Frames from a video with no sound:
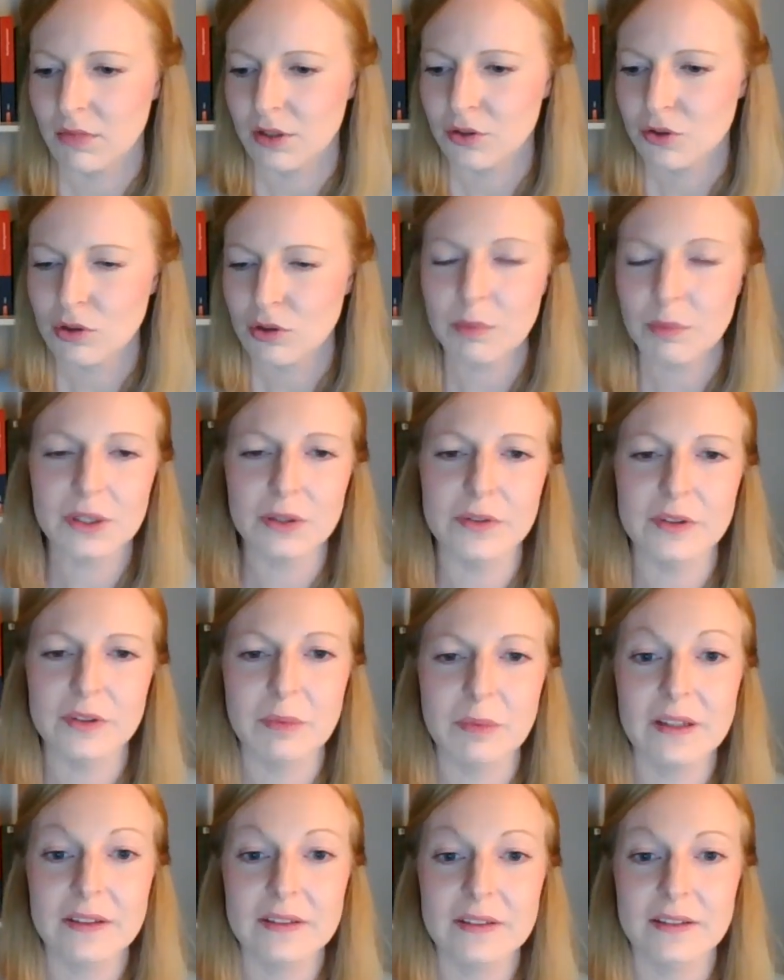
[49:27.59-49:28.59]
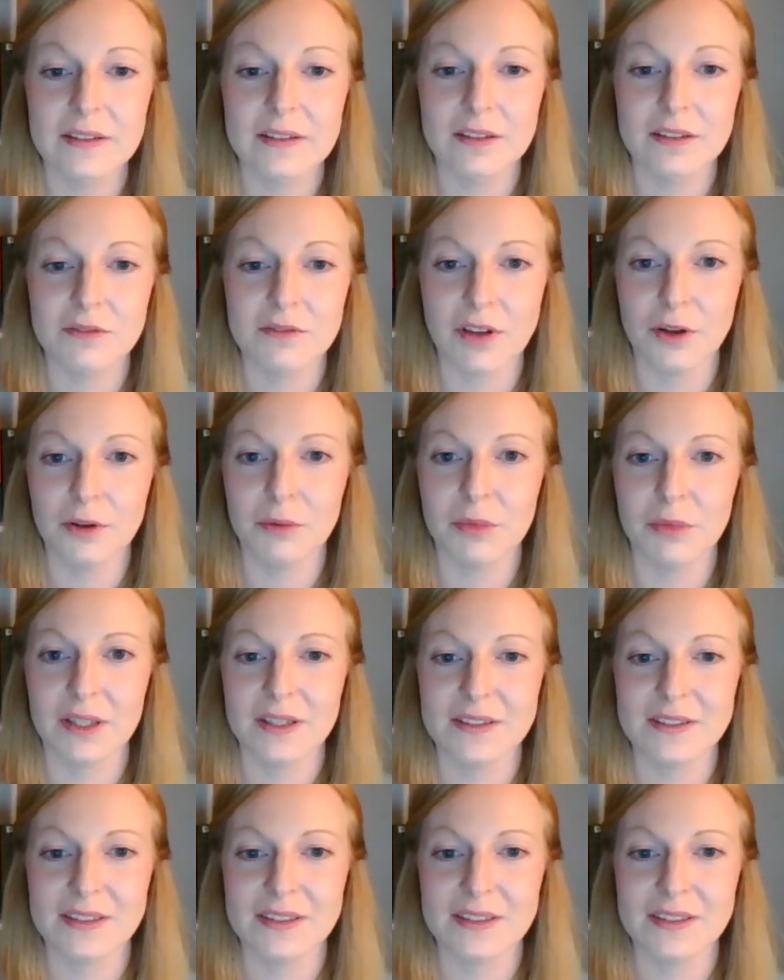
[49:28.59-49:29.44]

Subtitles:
tropical spaces, environments,